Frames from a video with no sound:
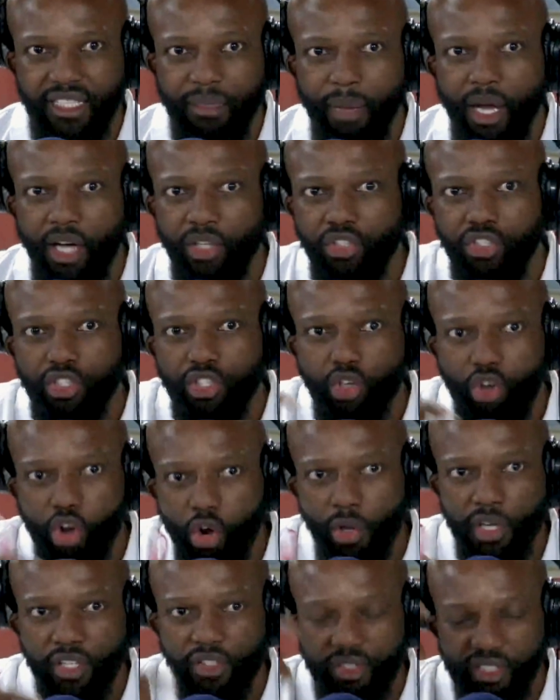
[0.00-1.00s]
amounts
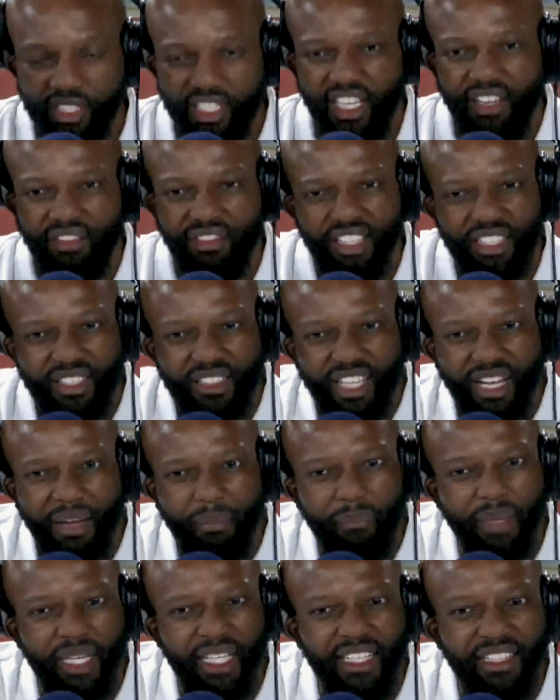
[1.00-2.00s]
going to save this
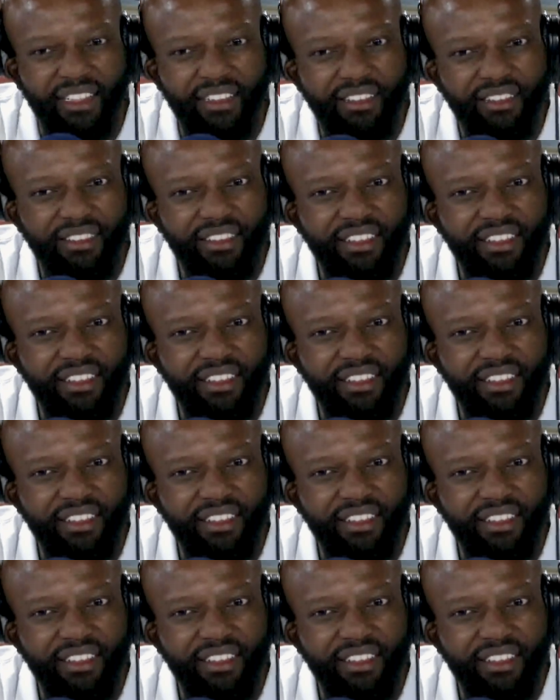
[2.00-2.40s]
company?